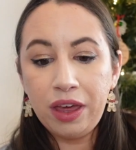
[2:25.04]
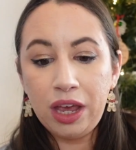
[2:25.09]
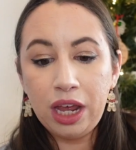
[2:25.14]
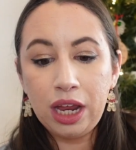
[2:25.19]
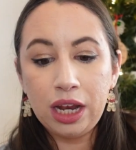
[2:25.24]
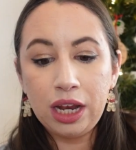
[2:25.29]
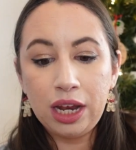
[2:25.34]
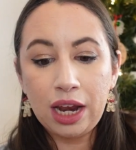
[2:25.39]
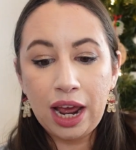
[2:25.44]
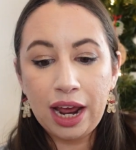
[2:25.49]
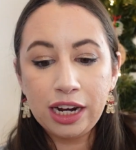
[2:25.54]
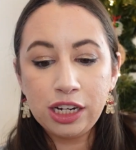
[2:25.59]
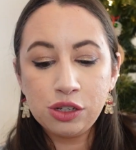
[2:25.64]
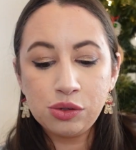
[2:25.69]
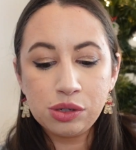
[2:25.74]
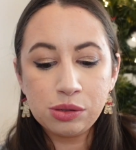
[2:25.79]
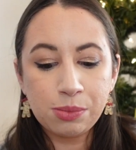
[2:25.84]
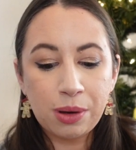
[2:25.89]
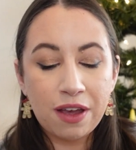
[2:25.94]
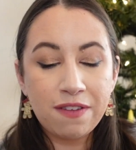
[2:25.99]
The next
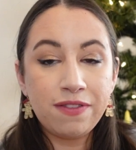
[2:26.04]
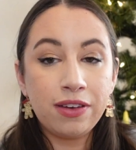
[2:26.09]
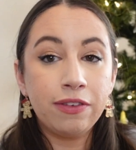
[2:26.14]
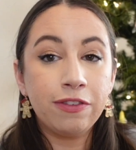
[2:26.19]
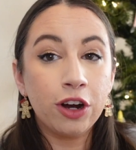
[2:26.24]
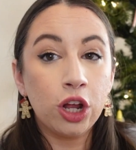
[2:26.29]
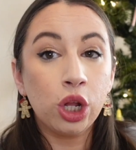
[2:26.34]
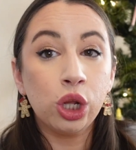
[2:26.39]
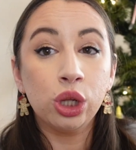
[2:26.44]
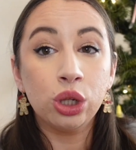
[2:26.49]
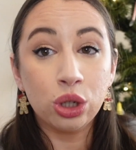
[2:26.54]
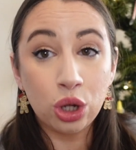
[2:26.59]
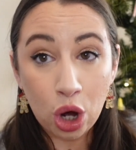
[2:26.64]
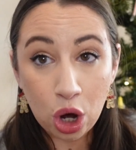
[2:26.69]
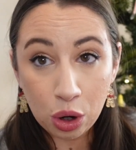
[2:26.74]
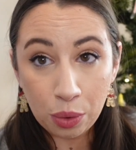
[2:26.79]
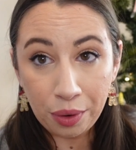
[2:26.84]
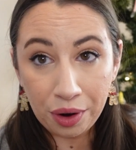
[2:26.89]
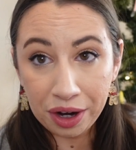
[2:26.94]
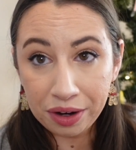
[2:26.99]
was my favorite
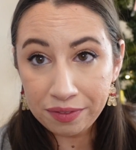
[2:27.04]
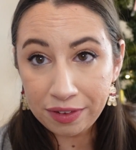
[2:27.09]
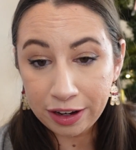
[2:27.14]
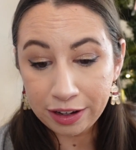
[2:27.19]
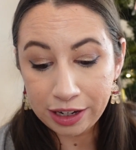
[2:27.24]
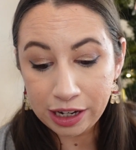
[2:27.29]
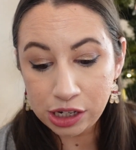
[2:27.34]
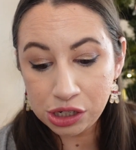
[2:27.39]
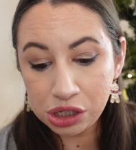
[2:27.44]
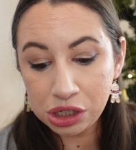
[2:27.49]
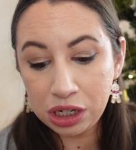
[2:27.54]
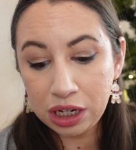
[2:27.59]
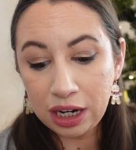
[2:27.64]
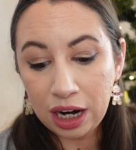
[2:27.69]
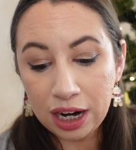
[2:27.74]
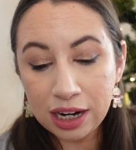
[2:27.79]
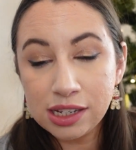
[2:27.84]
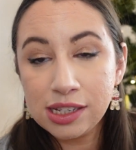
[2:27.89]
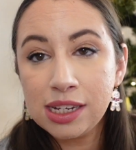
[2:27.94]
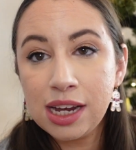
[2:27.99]
long-wearing foundation. And
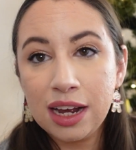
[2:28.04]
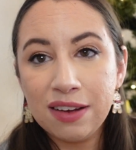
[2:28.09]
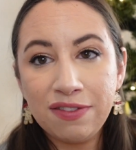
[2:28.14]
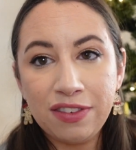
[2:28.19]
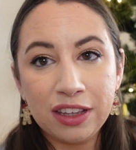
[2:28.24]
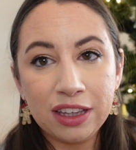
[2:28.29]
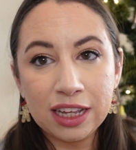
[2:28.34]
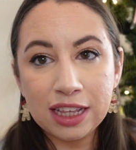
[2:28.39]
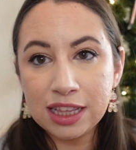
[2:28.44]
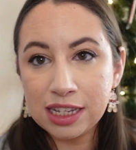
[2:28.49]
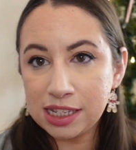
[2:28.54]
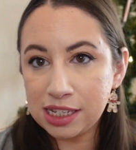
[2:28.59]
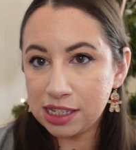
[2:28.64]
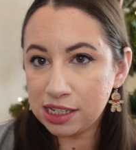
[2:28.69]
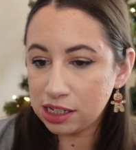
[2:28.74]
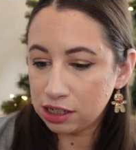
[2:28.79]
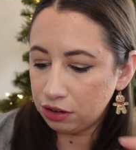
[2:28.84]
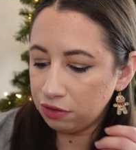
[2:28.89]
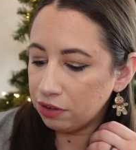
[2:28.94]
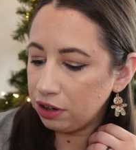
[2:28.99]
honestly, I feel like this is
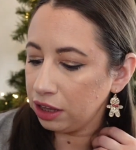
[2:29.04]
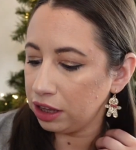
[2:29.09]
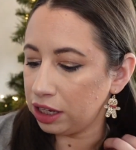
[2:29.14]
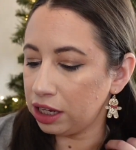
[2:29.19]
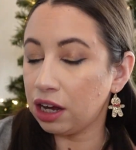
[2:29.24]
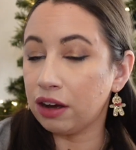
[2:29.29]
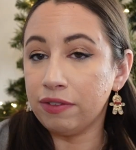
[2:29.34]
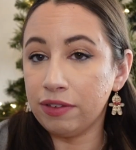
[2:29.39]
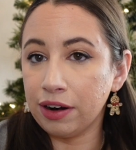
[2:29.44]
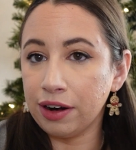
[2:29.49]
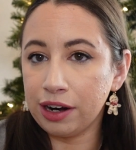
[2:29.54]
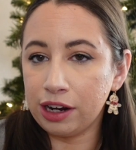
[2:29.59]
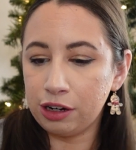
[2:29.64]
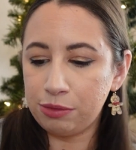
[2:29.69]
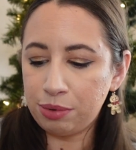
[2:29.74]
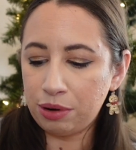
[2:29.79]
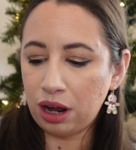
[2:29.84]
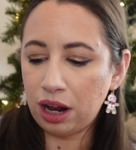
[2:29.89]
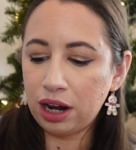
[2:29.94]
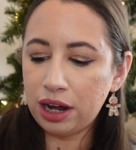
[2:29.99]
still really a very good
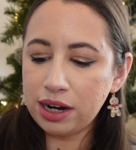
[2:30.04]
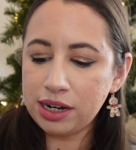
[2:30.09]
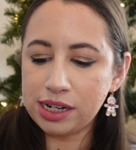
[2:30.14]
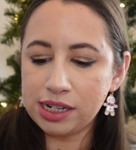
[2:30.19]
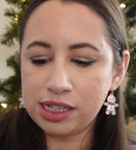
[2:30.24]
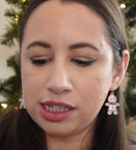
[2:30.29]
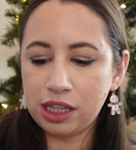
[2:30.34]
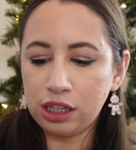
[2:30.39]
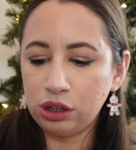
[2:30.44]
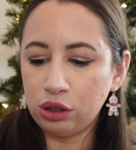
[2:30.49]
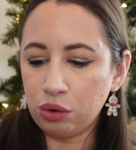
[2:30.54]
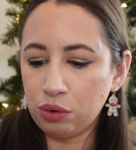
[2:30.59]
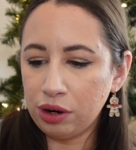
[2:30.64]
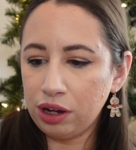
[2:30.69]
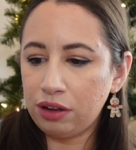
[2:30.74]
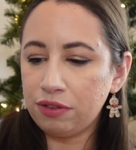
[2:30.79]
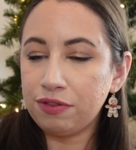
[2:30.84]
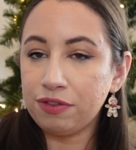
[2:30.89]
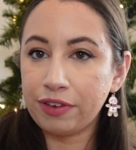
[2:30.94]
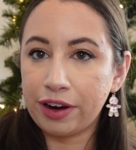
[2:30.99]
product. It's the
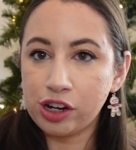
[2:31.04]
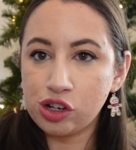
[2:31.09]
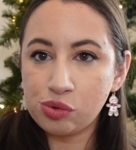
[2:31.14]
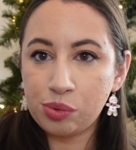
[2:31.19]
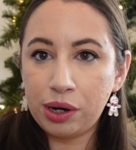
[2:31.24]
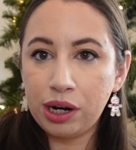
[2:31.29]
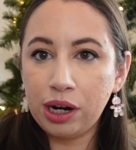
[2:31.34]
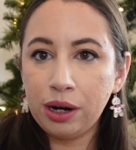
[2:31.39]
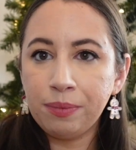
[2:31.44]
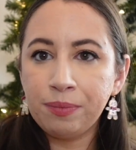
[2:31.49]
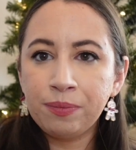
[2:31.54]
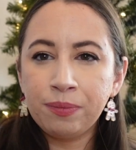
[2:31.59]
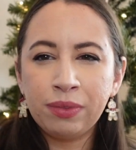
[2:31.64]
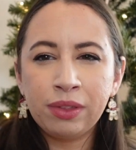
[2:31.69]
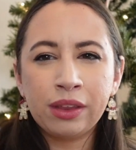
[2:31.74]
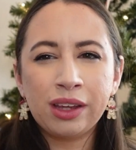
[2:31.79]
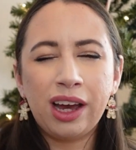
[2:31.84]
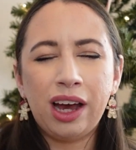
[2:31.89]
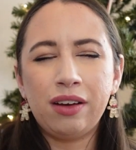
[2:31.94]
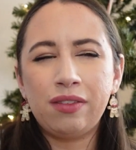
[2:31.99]
L'Oreal Fresh Wear.
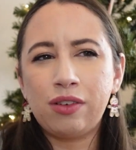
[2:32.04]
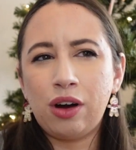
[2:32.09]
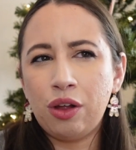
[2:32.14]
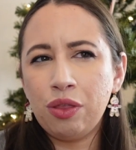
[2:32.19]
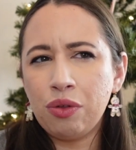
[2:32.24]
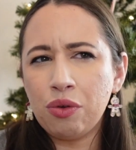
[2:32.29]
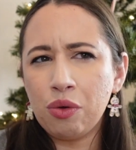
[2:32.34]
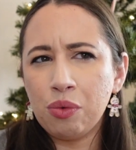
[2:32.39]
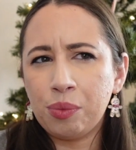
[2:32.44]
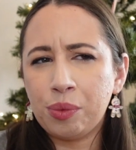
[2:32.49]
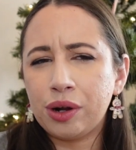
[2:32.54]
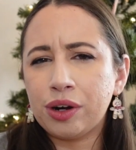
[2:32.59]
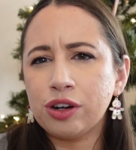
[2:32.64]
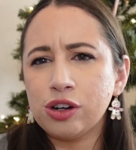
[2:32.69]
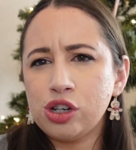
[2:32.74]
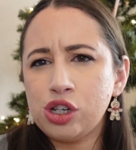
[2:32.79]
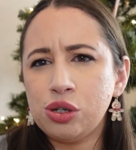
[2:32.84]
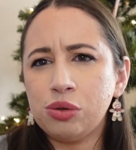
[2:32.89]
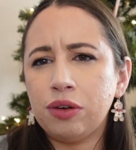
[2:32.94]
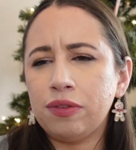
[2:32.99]
I've gone through one or
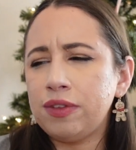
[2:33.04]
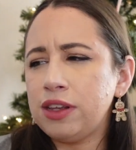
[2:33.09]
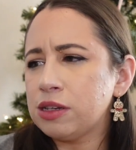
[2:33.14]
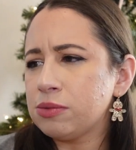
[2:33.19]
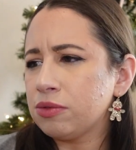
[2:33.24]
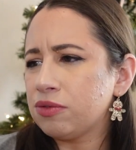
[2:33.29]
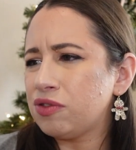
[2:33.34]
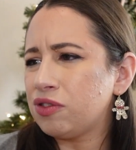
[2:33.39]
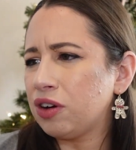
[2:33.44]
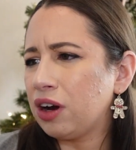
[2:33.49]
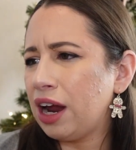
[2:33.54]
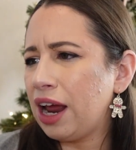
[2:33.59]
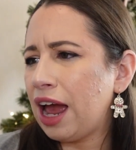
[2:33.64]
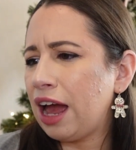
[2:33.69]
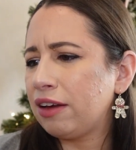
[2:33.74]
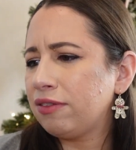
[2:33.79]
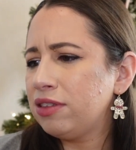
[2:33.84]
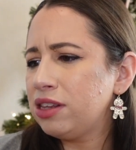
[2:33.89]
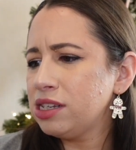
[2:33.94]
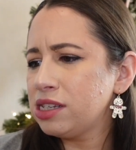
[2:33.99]
two of these before. I
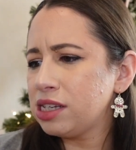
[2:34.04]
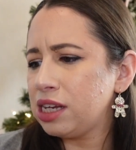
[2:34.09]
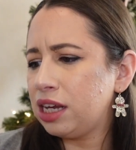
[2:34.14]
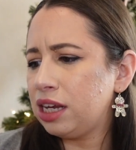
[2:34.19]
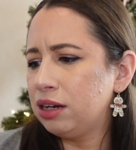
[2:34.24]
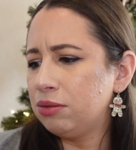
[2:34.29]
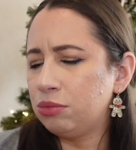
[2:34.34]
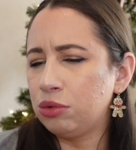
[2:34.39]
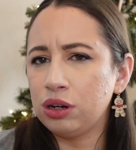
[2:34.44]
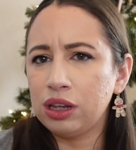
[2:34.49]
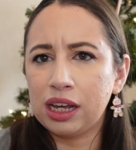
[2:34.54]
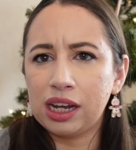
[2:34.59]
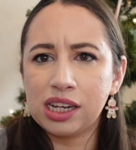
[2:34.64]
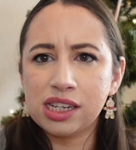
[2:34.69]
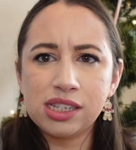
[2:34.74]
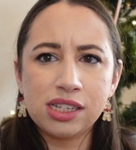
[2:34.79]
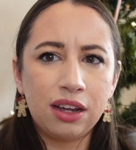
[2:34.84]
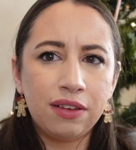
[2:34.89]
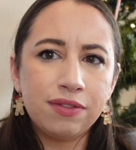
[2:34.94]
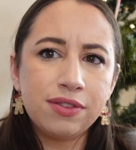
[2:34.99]
have this in more like a
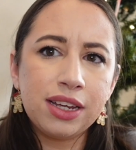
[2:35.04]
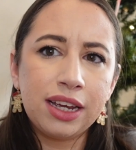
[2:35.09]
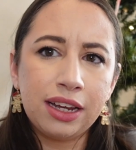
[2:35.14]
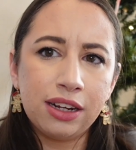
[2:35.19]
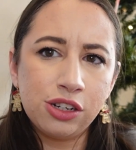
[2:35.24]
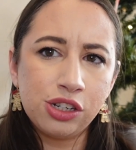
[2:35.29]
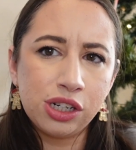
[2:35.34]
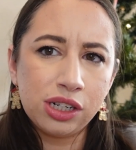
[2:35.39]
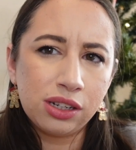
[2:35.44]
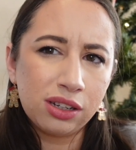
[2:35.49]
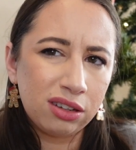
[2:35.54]
self-tan shade.